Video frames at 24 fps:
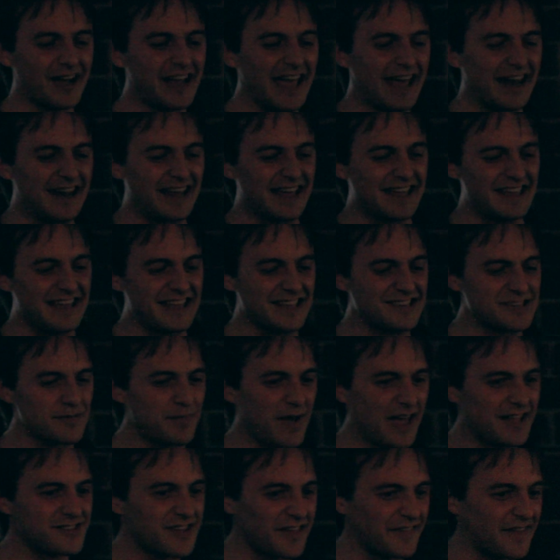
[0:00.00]
again, it
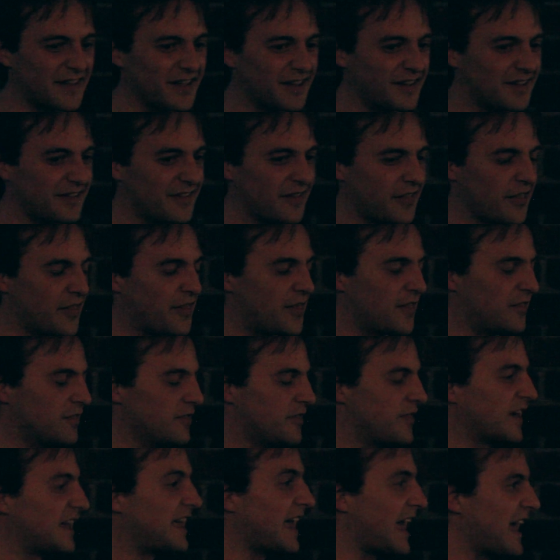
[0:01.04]
depends on
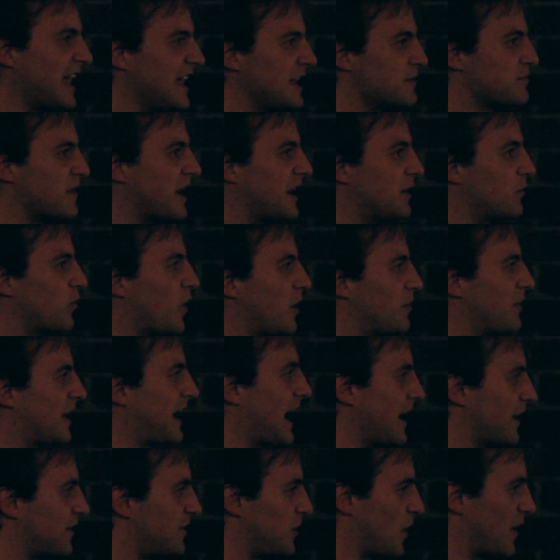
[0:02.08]
the game and what
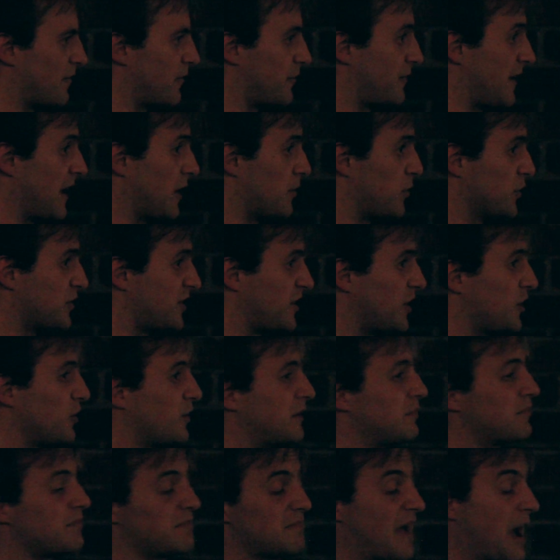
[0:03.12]
mechanics you have available to you
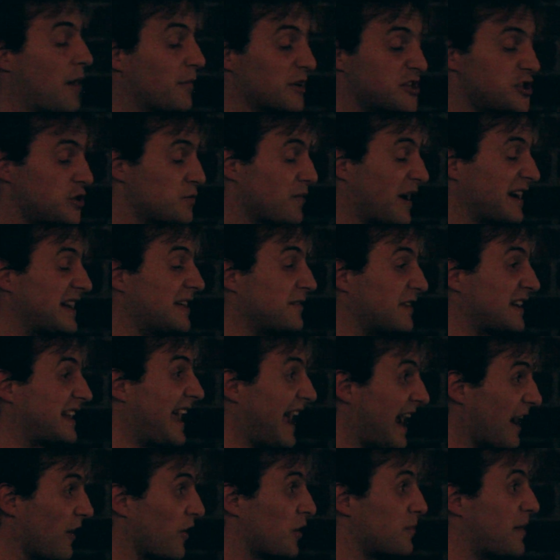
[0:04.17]
and how much you might even
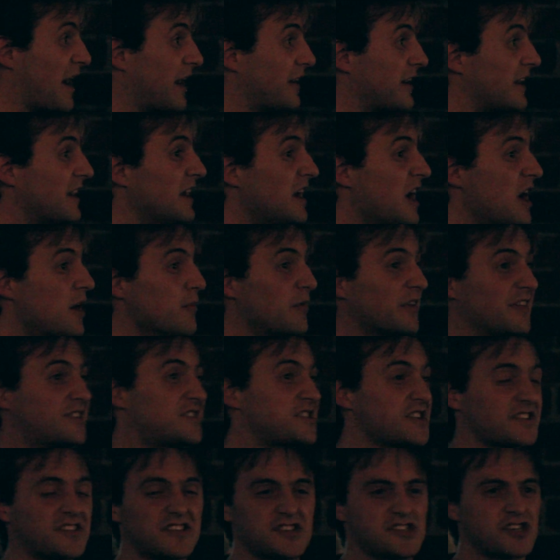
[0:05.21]
care about it. But this is
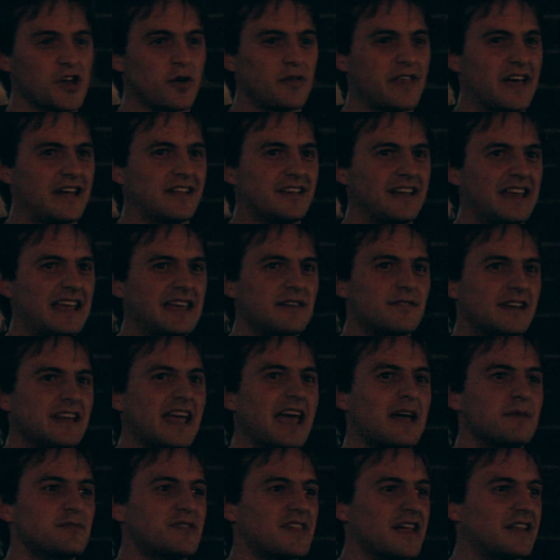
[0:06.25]
just to show that even
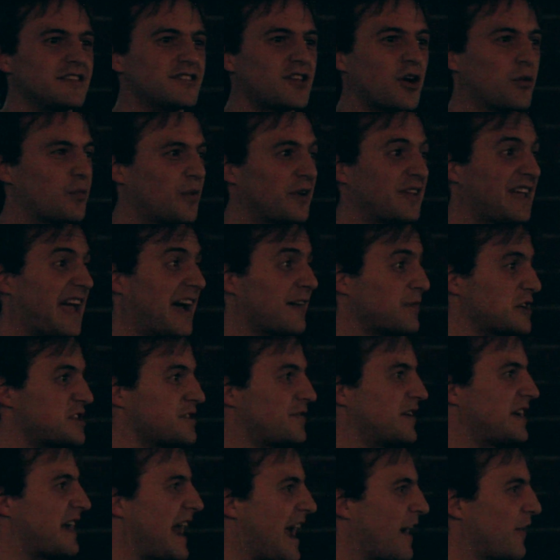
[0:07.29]
games that don't really have much
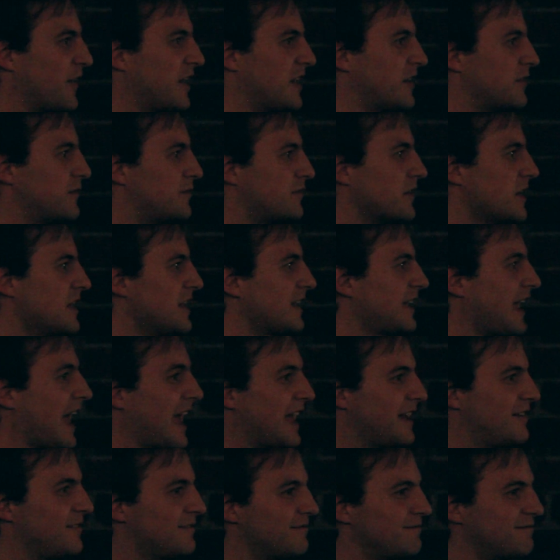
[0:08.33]
of a narrative
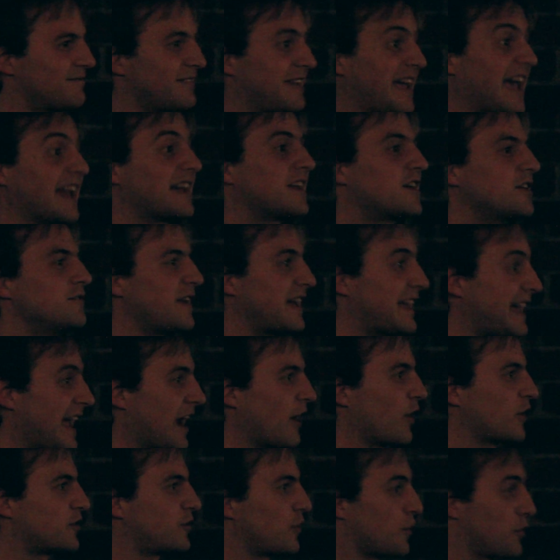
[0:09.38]
can convey
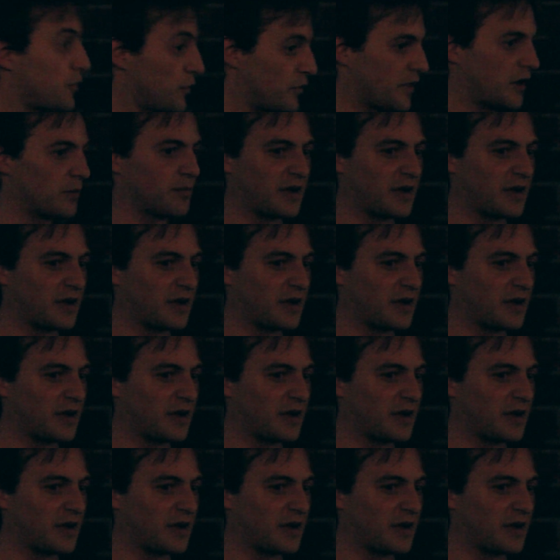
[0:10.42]
character through their